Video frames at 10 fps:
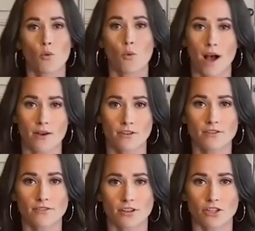While
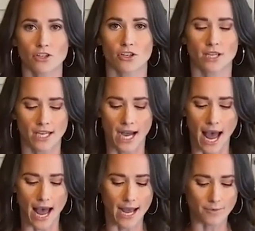those finish cooking,
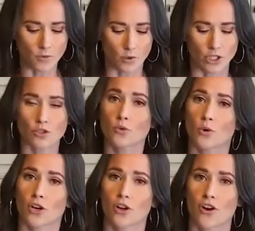I am going to
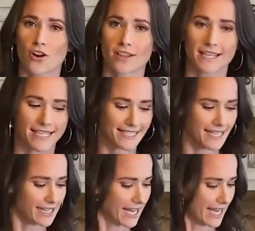work on this
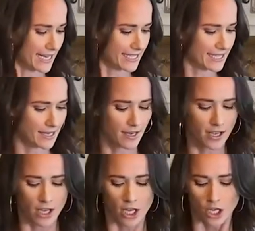glaze.
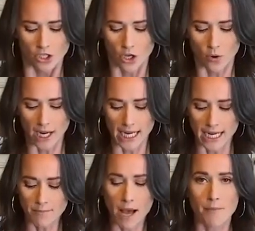So
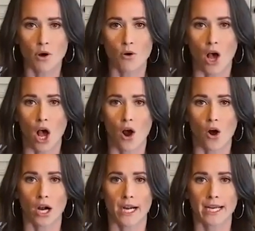in my bowl, I
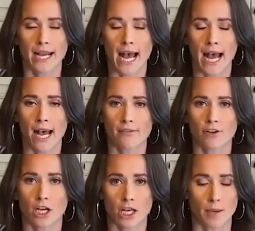already have
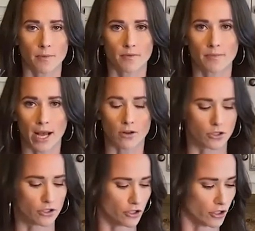a cup of
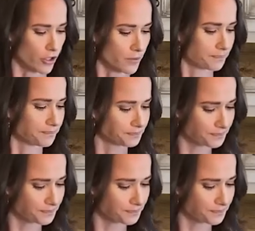powdered sugar.